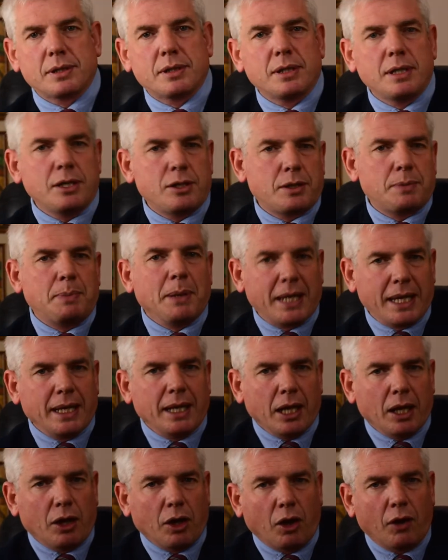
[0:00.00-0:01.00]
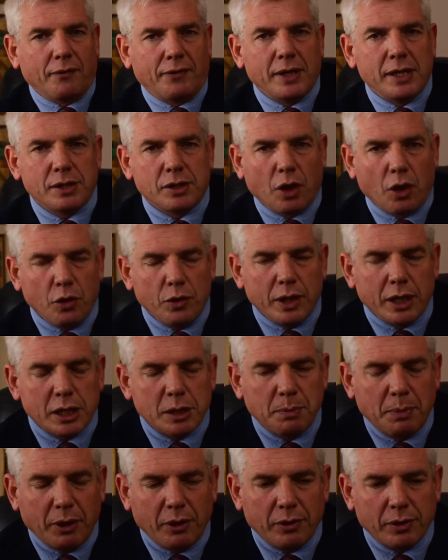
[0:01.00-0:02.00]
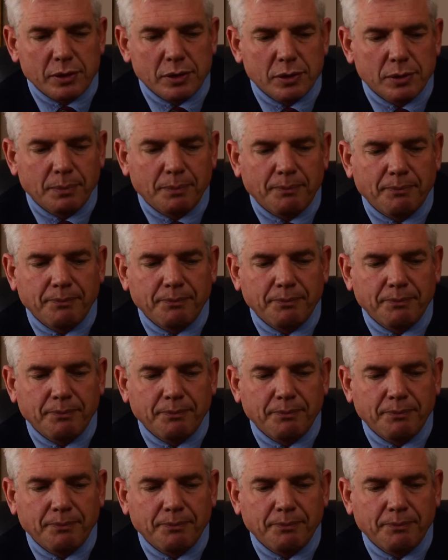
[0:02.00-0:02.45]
he's speaking now of his own experience.